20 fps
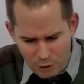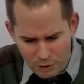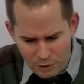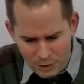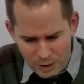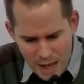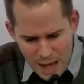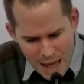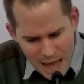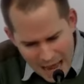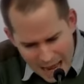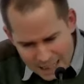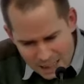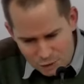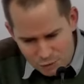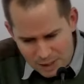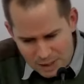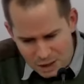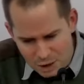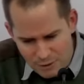And at
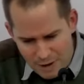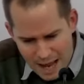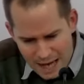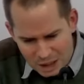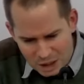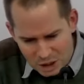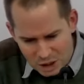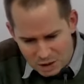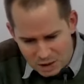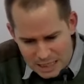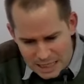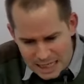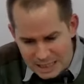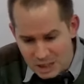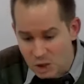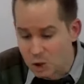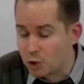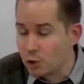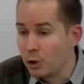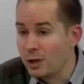his resurrection, he
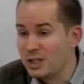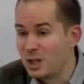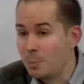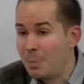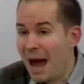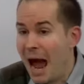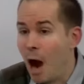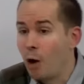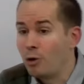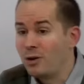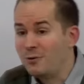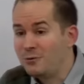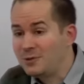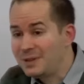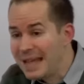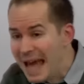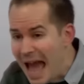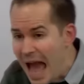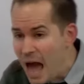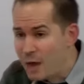destroys the power of
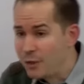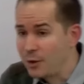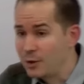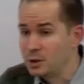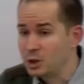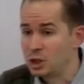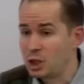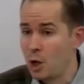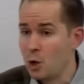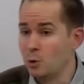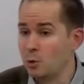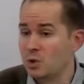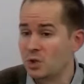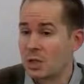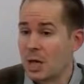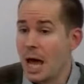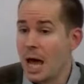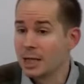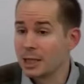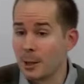death and shows
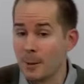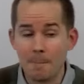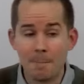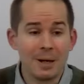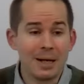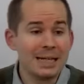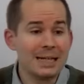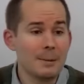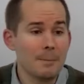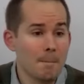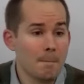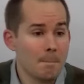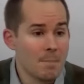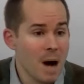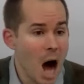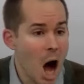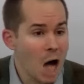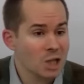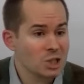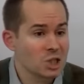complete
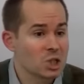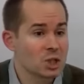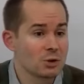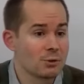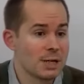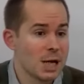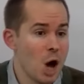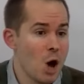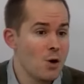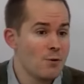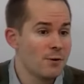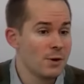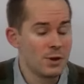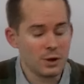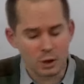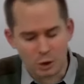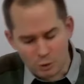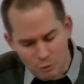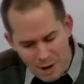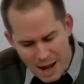mastery over the
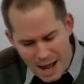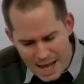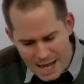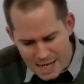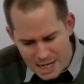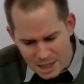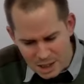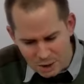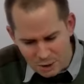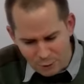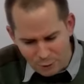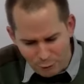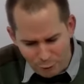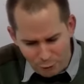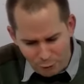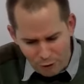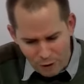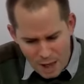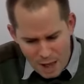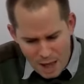grave.